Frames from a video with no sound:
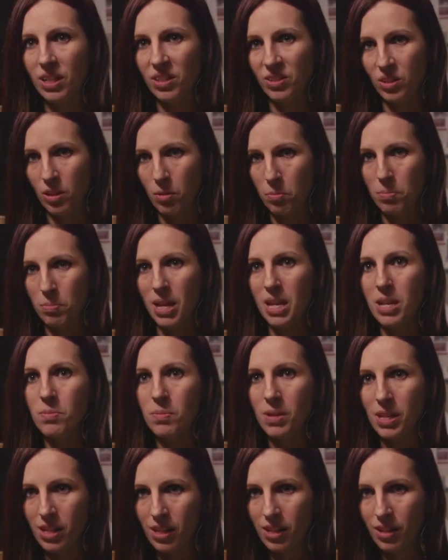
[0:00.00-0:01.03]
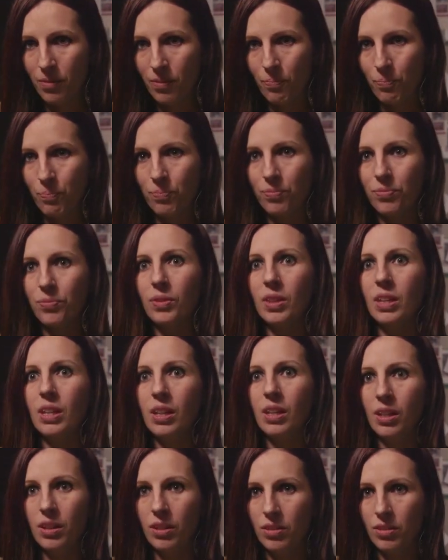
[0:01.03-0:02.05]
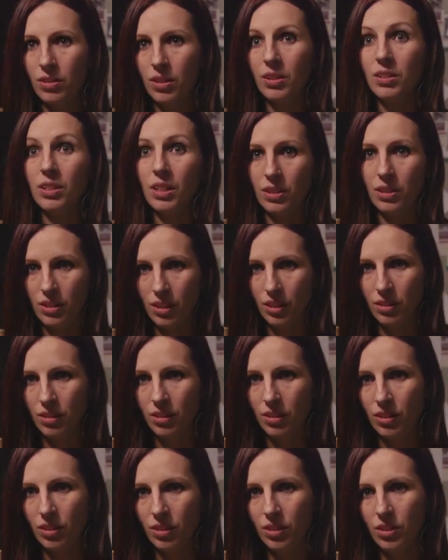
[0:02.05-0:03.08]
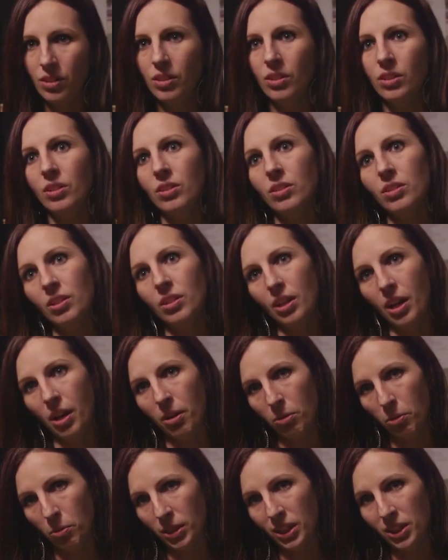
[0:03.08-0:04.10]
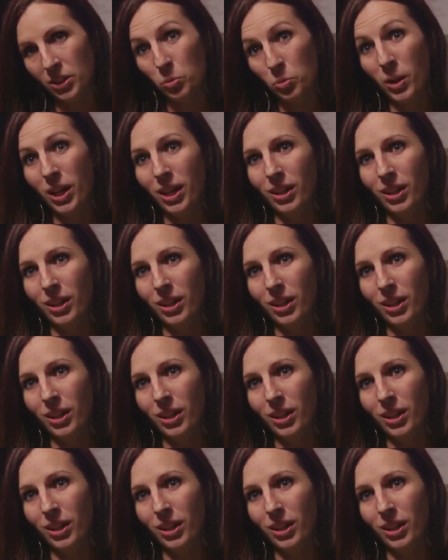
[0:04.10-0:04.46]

because the baby is addicted to heroin as